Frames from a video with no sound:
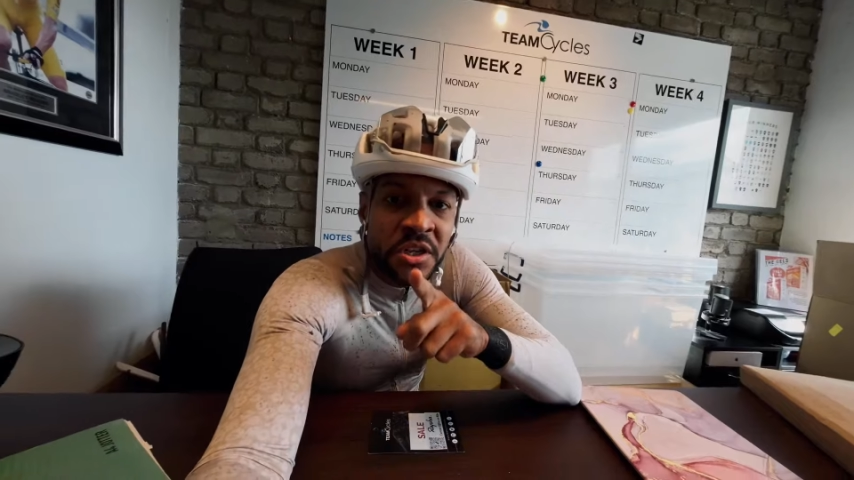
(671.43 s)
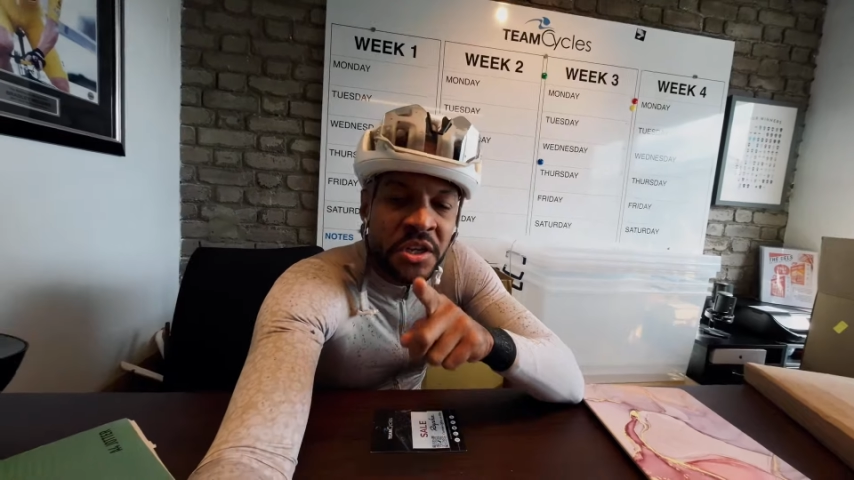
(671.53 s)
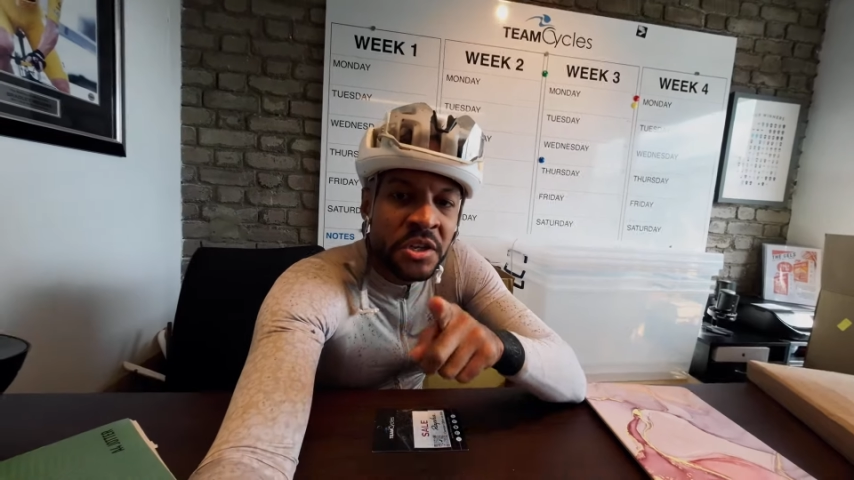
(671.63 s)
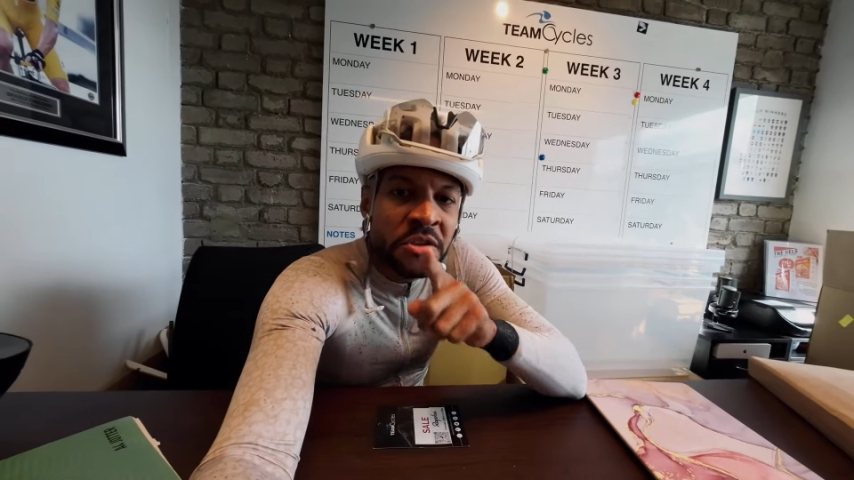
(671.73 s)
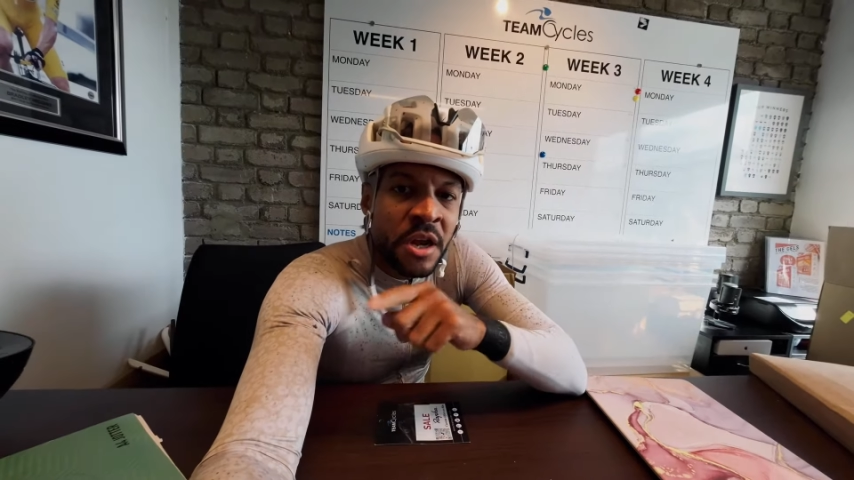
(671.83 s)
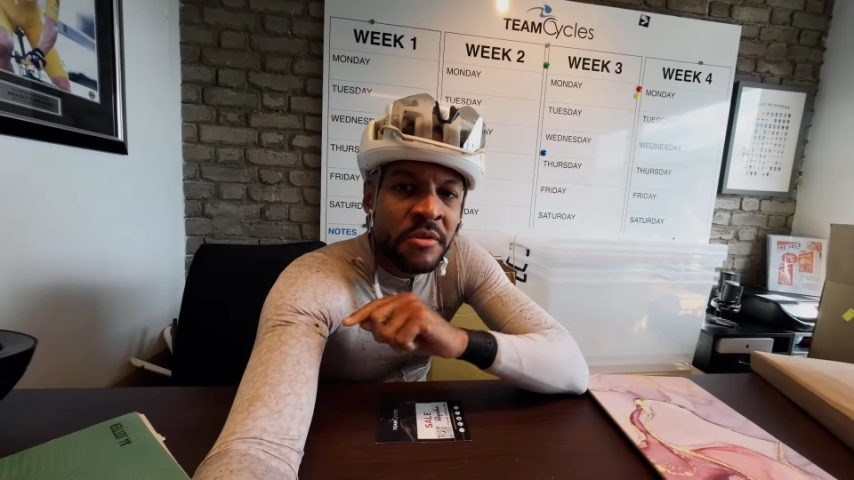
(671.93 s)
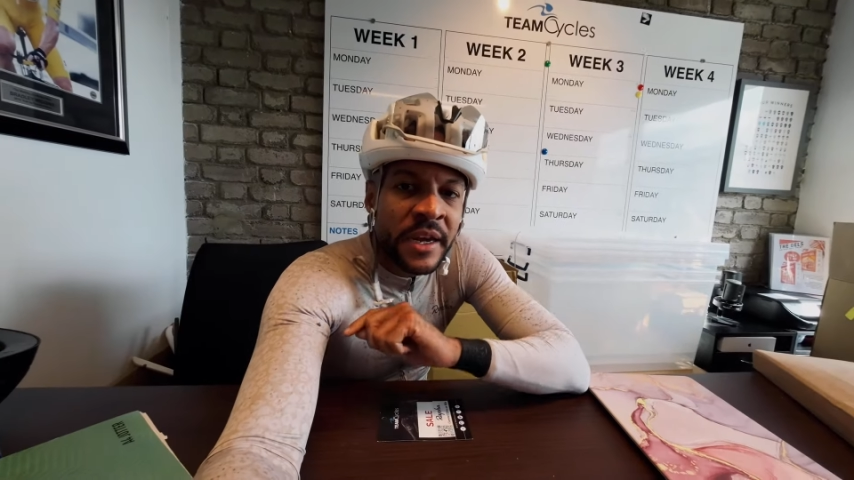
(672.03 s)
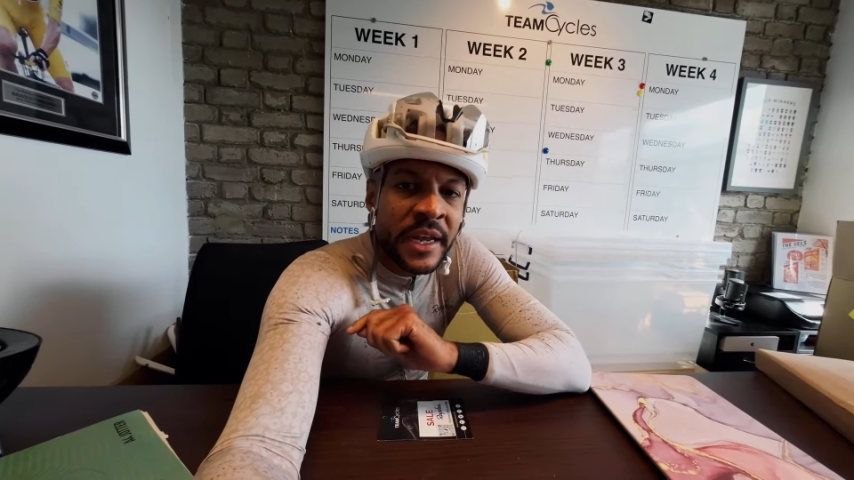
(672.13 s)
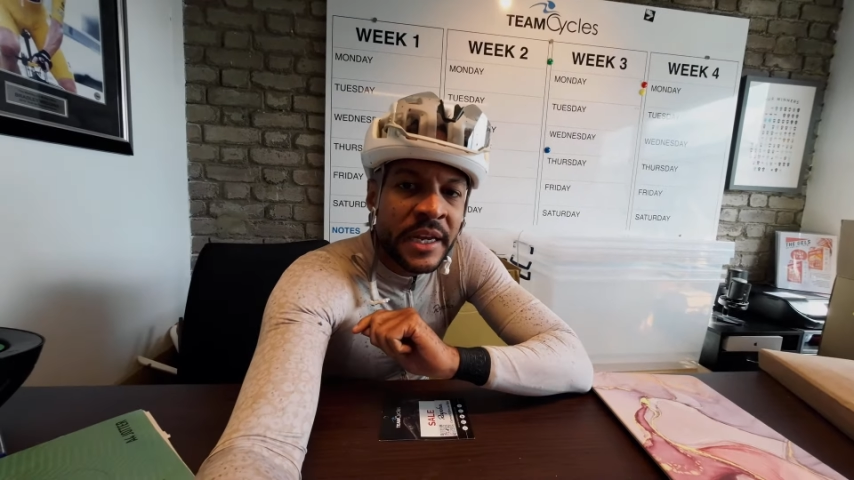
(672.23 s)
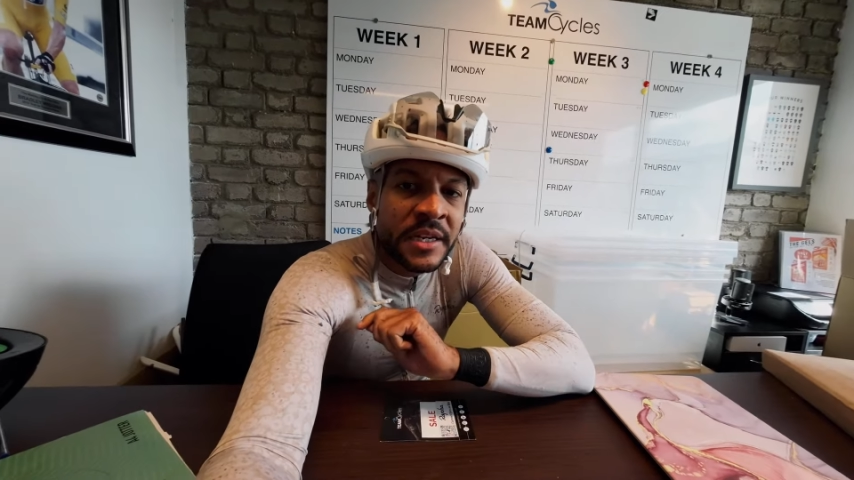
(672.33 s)
that you don't
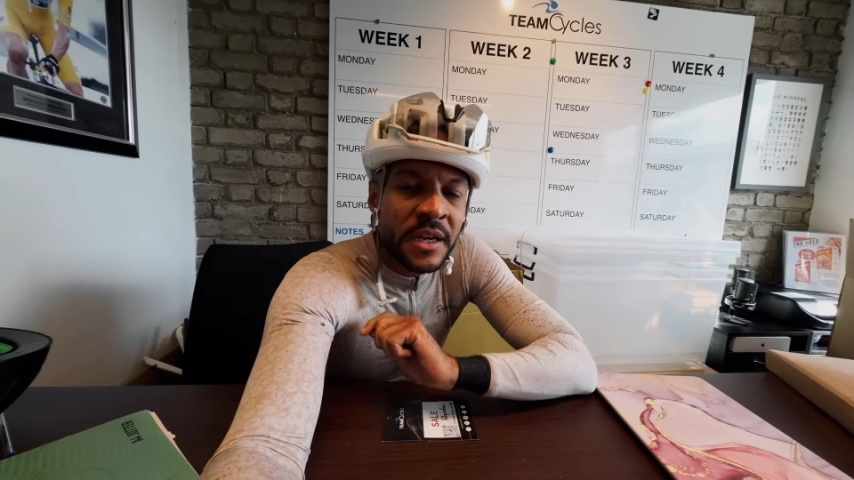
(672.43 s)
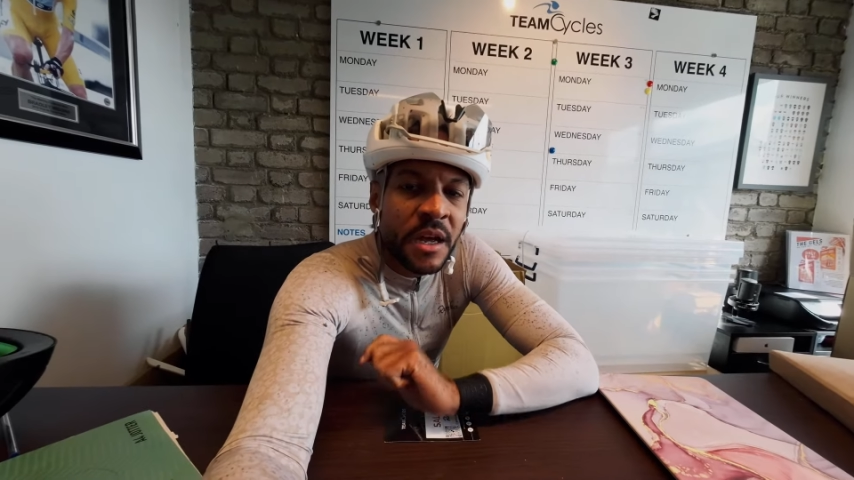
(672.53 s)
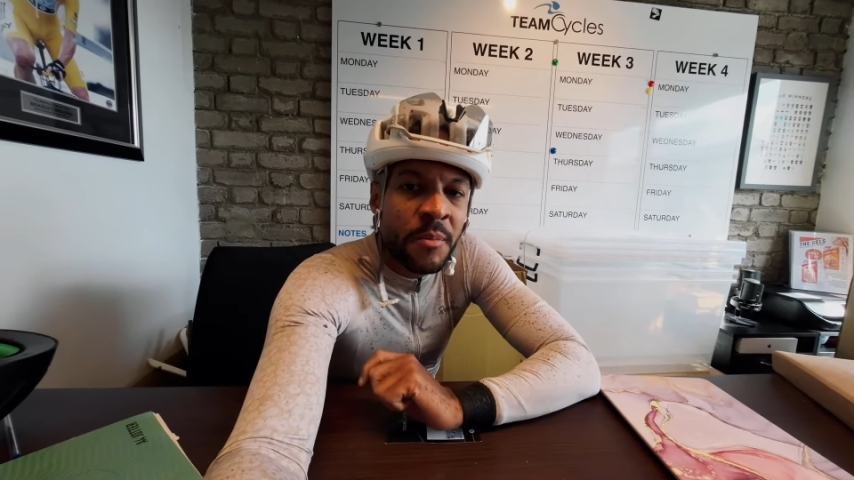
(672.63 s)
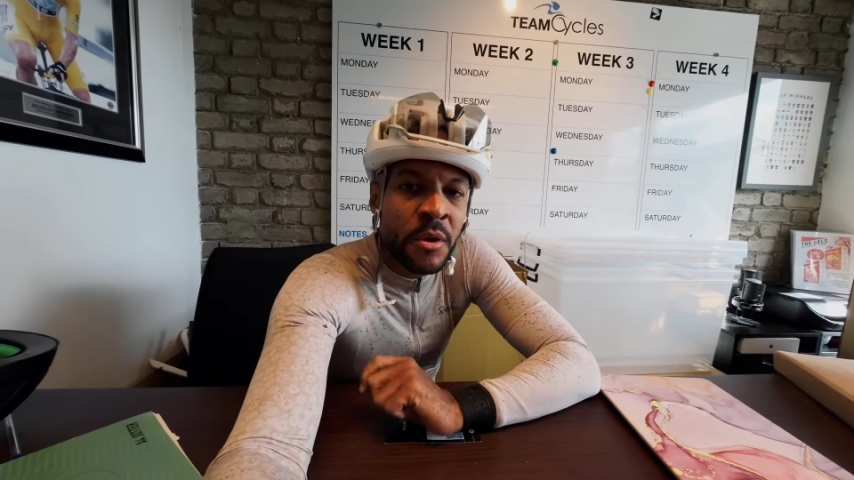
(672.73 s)
need a